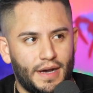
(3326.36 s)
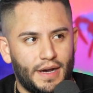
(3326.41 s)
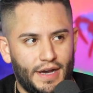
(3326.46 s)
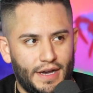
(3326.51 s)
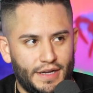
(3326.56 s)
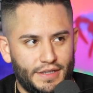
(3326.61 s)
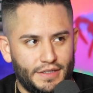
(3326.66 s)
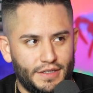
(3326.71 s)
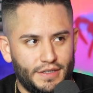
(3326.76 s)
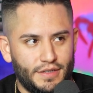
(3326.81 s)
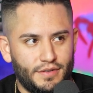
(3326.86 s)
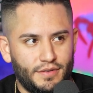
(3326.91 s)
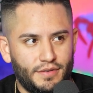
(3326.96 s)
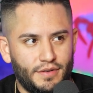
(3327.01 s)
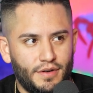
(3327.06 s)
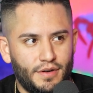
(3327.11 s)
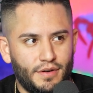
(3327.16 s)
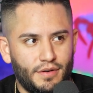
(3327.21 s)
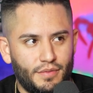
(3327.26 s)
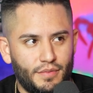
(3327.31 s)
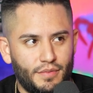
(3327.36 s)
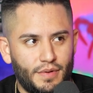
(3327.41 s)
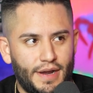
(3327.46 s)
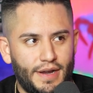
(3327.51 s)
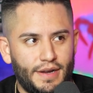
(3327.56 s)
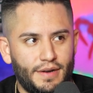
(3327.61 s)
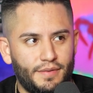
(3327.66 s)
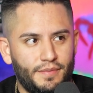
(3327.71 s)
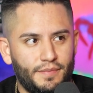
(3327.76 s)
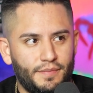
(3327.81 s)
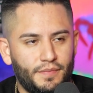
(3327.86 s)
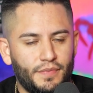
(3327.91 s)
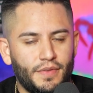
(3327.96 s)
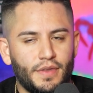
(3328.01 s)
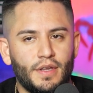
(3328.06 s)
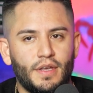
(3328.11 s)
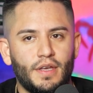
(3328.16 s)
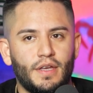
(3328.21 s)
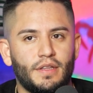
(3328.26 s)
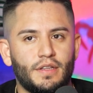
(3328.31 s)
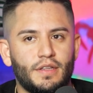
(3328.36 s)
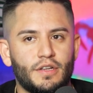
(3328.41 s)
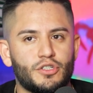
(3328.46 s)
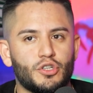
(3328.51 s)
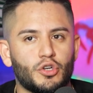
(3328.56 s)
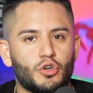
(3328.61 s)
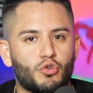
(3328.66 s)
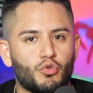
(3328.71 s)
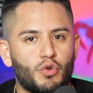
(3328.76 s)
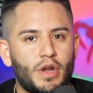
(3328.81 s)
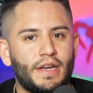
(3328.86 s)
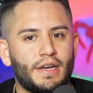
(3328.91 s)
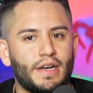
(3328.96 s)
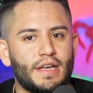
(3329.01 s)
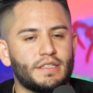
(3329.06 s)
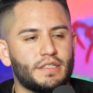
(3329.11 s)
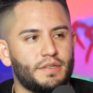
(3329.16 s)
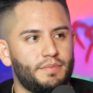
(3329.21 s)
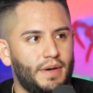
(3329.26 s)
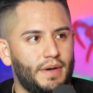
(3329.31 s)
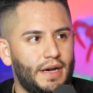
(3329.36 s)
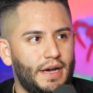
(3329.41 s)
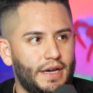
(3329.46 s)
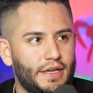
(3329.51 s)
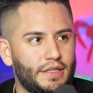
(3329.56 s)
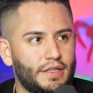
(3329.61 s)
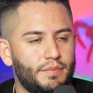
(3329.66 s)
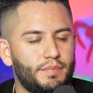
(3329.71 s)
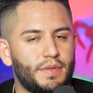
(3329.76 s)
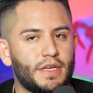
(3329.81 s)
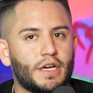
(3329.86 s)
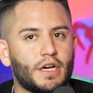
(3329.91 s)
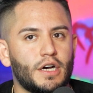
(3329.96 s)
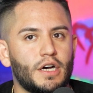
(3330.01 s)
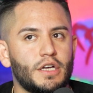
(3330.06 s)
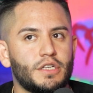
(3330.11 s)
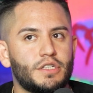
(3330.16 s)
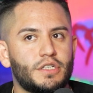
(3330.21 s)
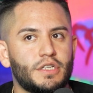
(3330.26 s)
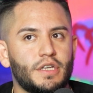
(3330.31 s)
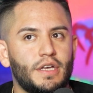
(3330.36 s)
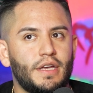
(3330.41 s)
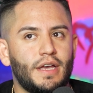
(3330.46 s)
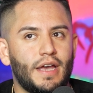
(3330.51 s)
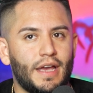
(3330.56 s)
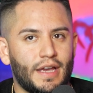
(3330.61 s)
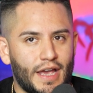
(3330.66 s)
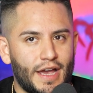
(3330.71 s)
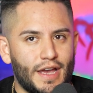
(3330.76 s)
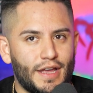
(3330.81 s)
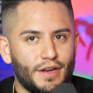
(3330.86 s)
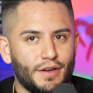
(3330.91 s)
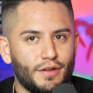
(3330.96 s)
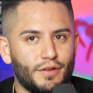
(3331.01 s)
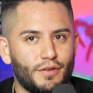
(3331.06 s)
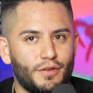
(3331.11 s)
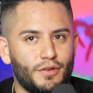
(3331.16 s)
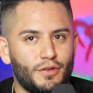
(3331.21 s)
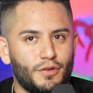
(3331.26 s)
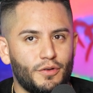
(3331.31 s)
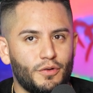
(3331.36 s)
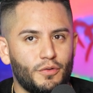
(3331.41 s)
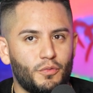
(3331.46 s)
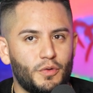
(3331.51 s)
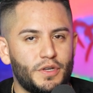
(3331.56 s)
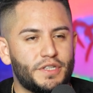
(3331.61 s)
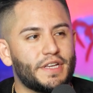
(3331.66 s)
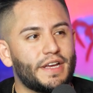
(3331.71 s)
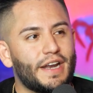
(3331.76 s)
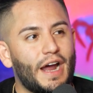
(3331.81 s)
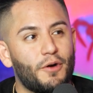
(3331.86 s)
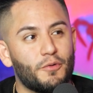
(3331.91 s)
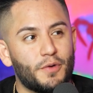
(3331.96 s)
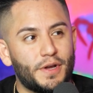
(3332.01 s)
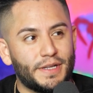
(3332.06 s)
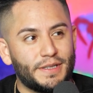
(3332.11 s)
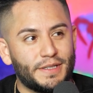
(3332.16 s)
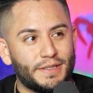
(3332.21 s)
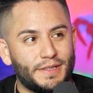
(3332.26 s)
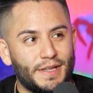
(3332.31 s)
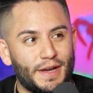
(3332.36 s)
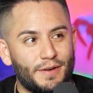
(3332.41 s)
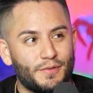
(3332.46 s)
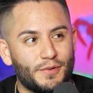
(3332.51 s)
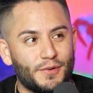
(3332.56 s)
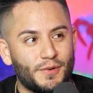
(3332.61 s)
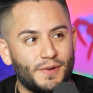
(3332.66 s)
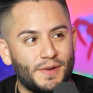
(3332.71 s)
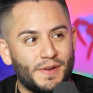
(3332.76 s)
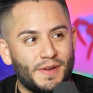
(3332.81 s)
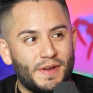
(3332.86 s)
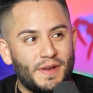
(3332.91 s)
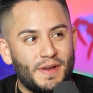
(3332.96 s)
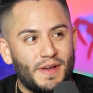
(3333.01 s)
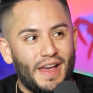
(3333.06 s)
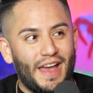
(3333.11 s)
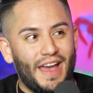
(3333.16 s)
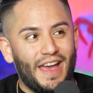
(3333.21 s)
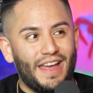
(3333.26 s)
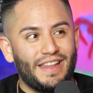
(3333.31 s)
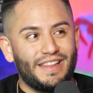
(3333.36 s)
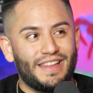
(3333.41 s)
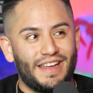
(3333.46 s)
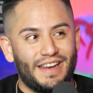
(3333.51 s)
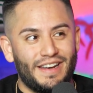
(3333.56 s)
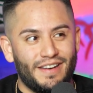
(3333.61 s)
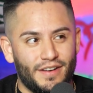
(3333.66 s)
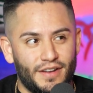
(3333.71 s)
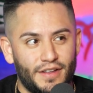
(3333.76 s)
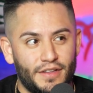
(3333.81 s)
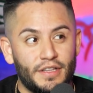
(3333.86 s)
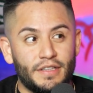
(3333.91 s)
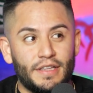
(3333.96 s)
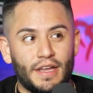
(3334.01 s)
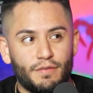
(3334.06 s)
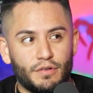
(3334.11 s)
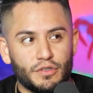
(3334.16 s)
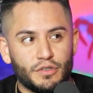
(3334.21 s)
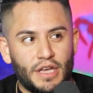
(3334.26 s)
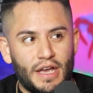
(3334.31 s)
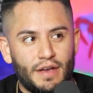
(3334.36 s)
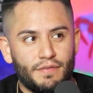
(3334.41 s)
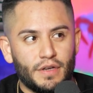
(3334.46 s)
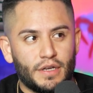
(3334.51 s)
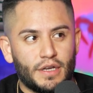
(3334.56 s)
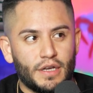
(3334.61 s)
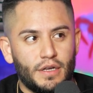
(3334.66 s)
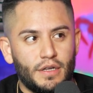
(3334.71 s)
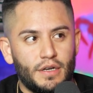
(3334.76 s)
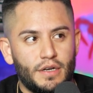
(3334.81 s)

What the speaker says: behind it, right? There's a great lesson behind it because, again, we said Outwitting the Devil, and then The Devil's Advocate.